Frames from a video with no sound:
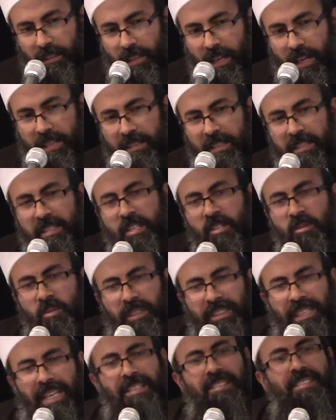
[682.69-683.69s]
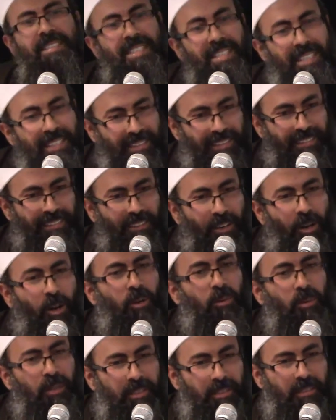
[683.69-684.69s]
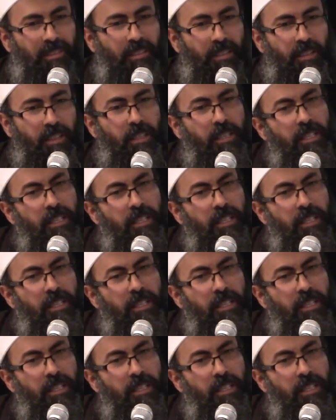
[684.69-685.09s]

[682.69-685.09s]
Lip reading: And this is what I see always.